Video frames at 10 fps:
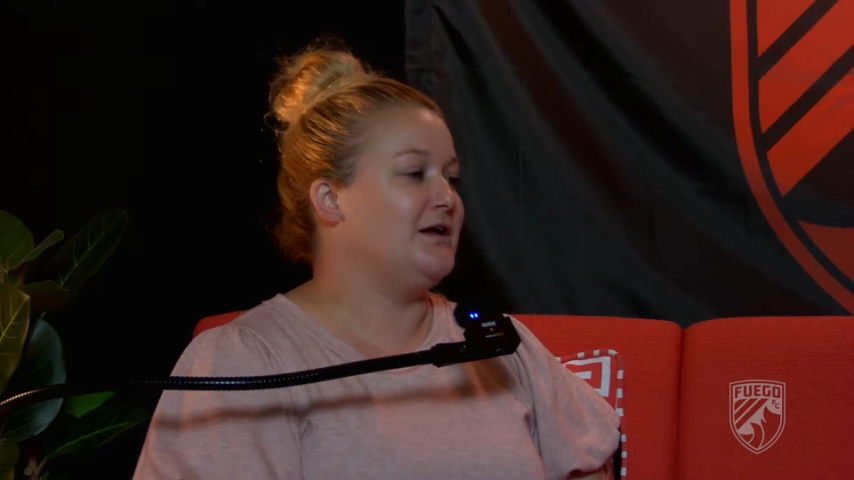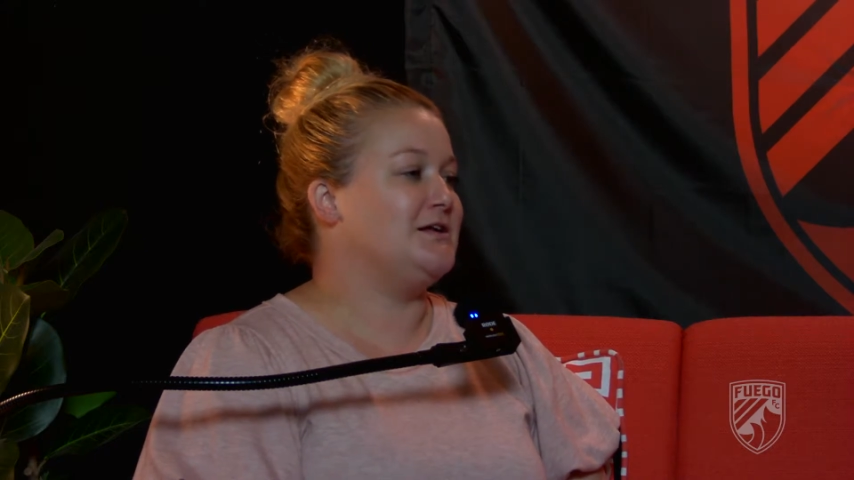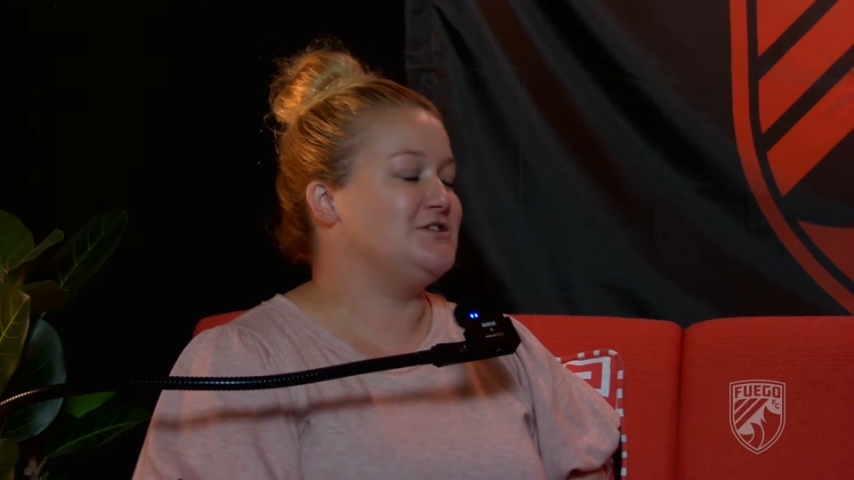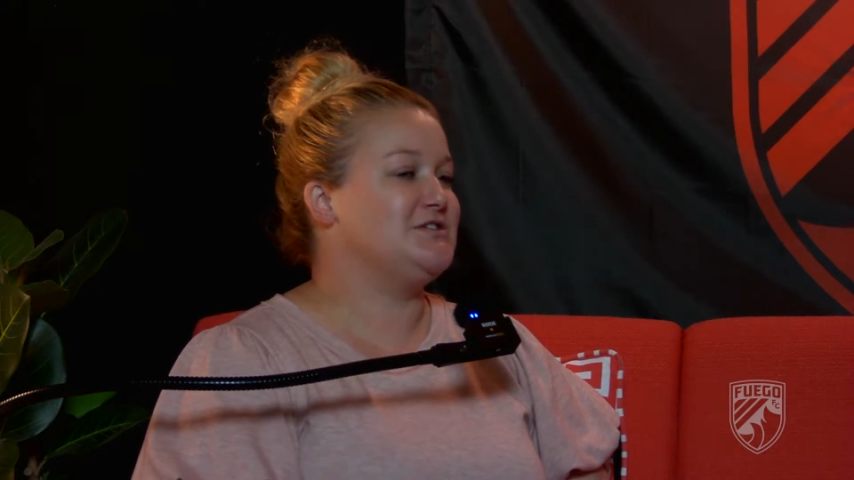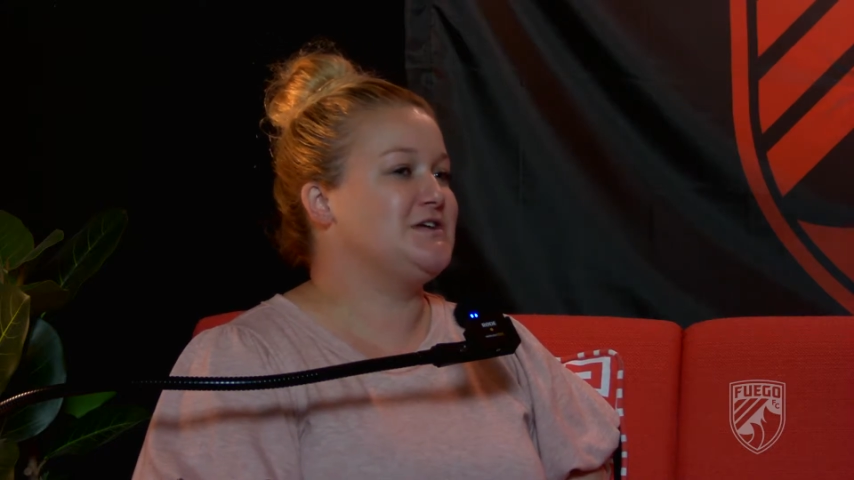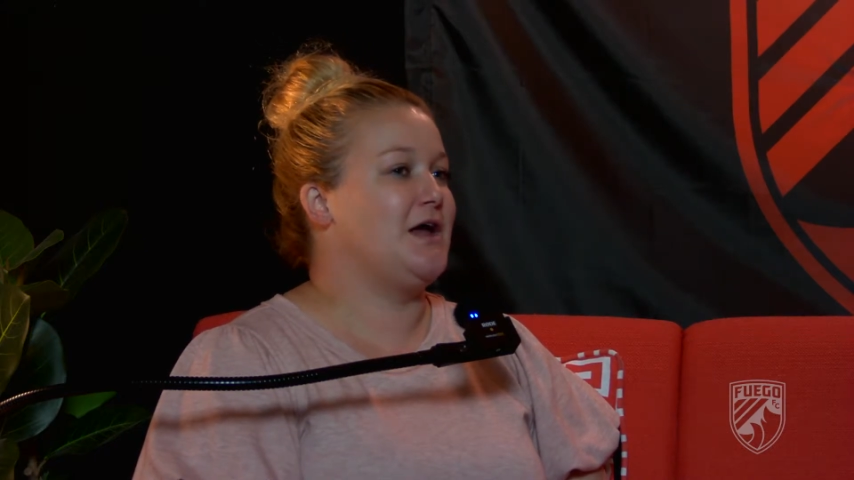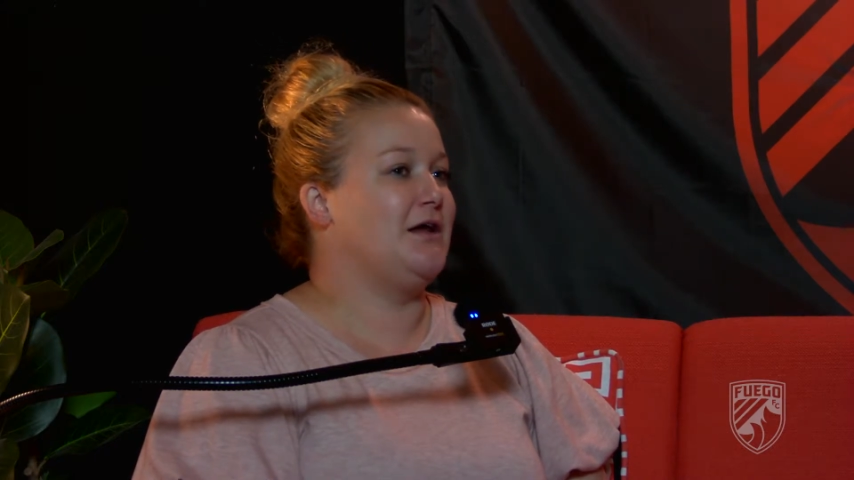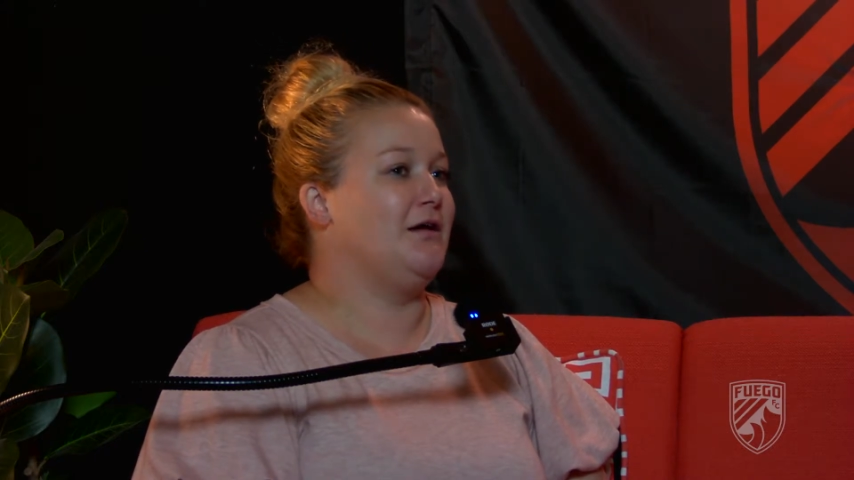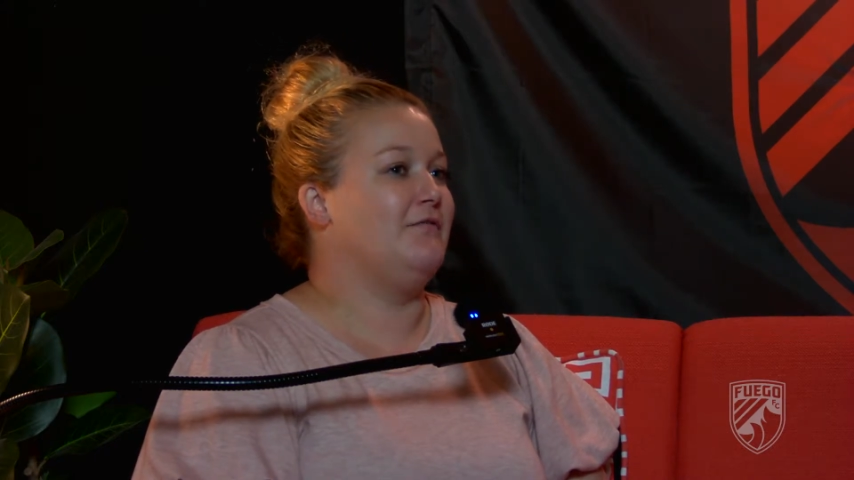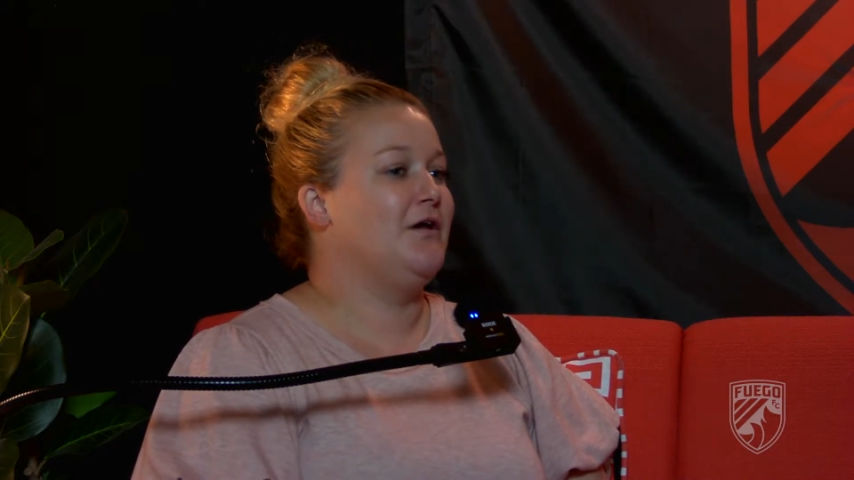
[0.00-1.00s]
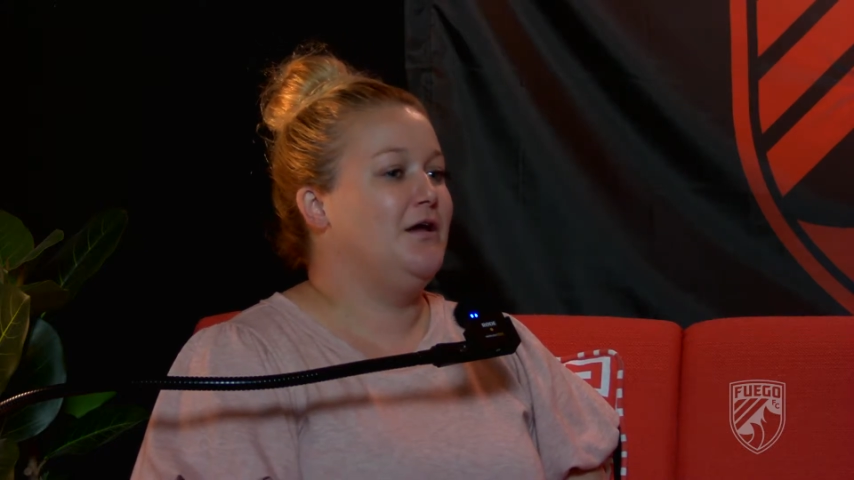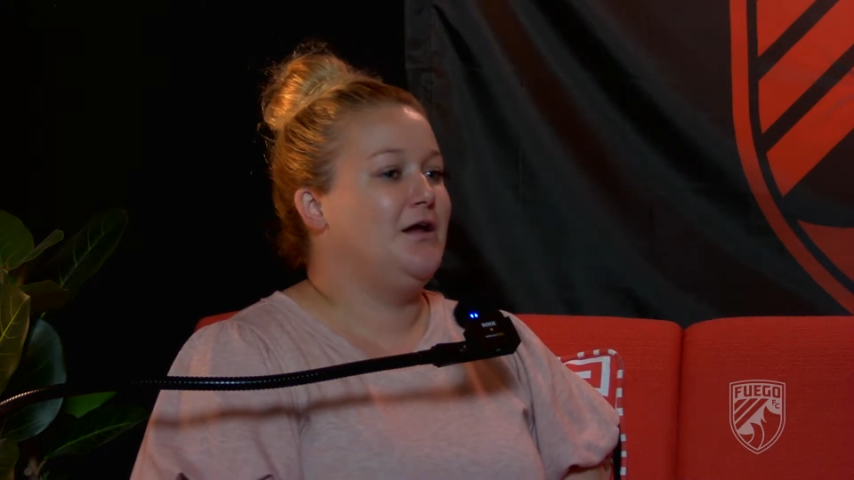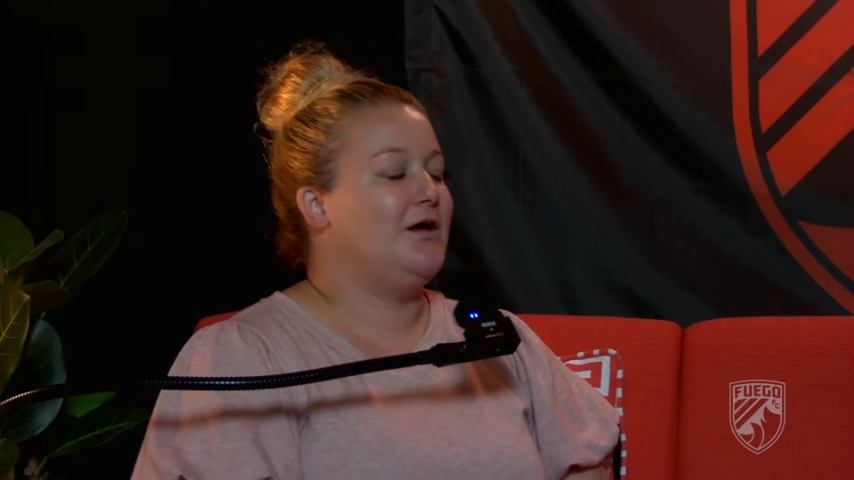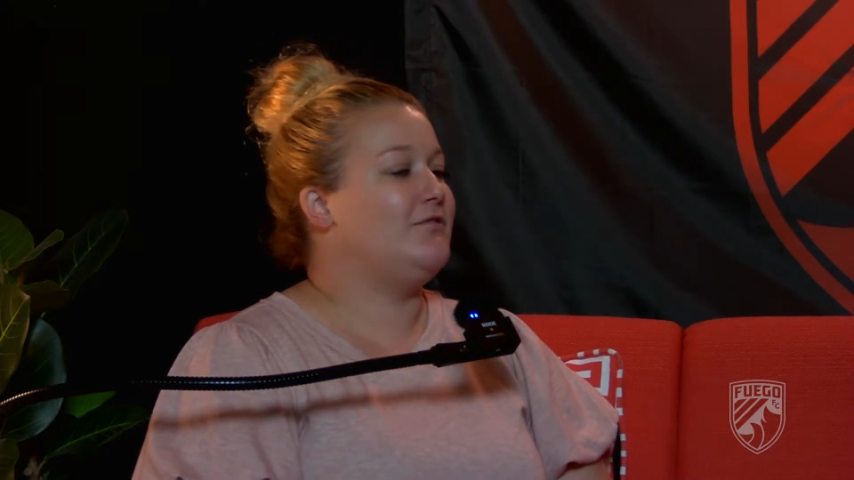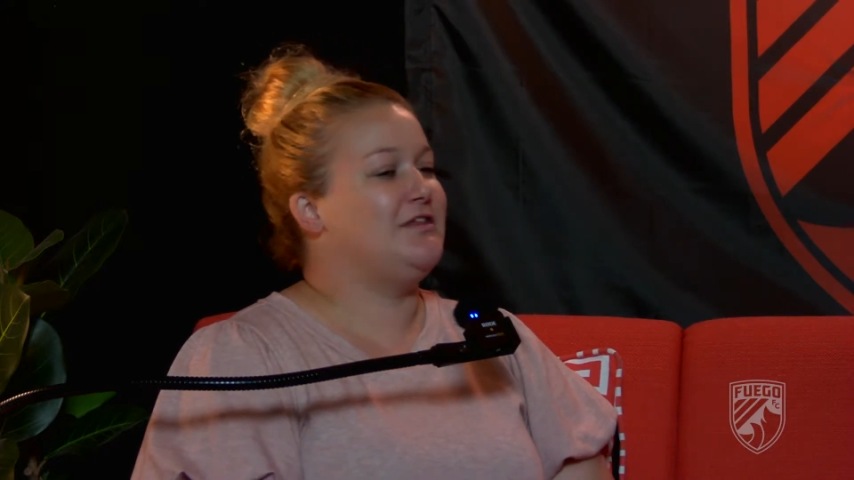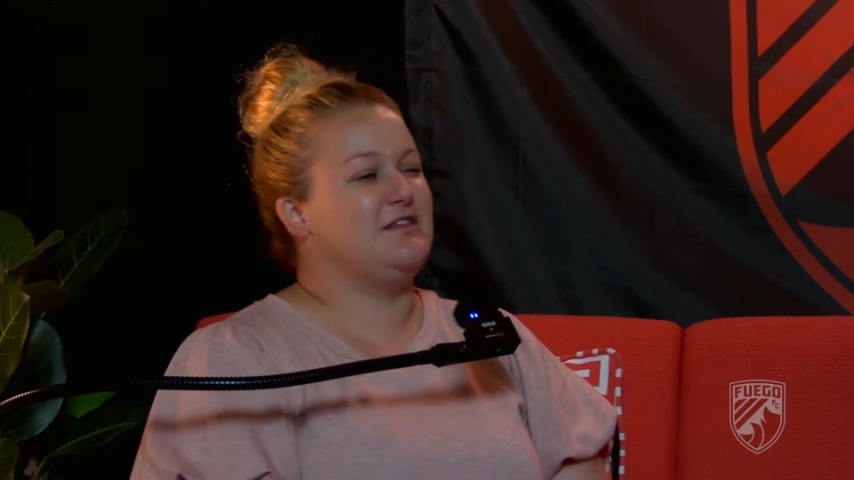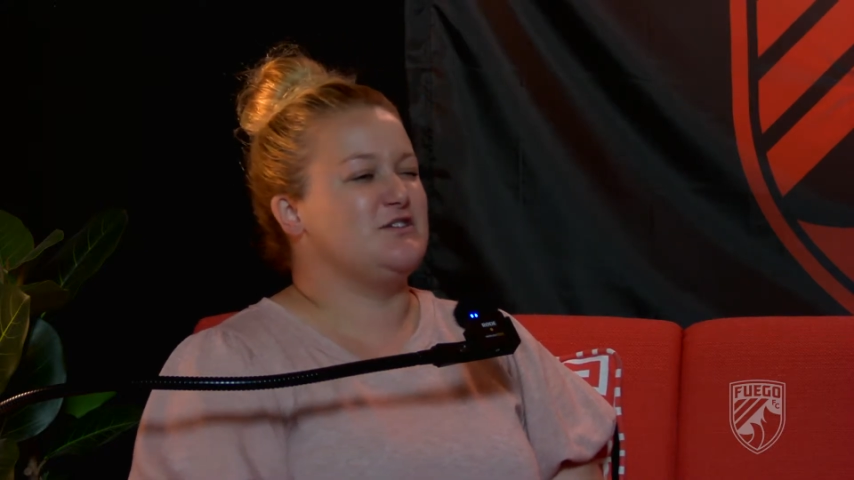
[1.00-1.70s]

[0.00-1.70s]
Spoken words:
And it just kind of, everything